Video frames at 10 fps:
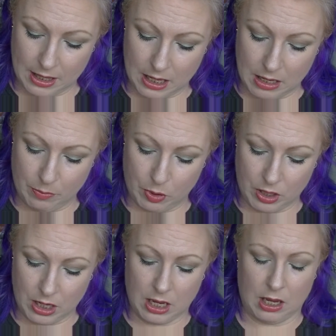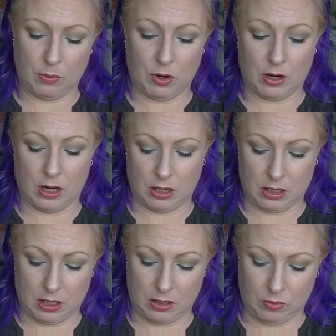the body care
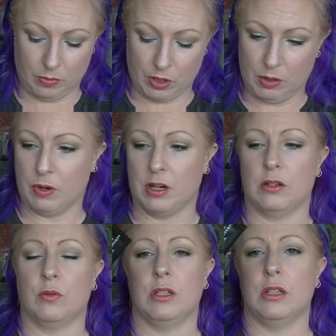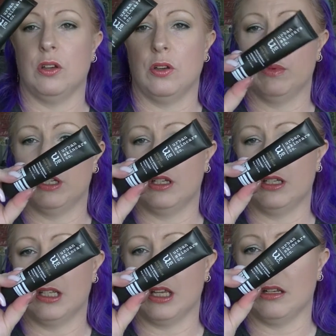product, or the body product, was the Urban
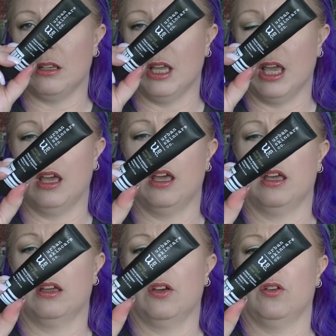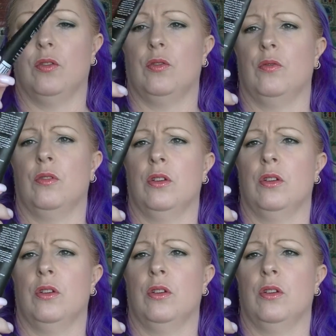Skin Care Co.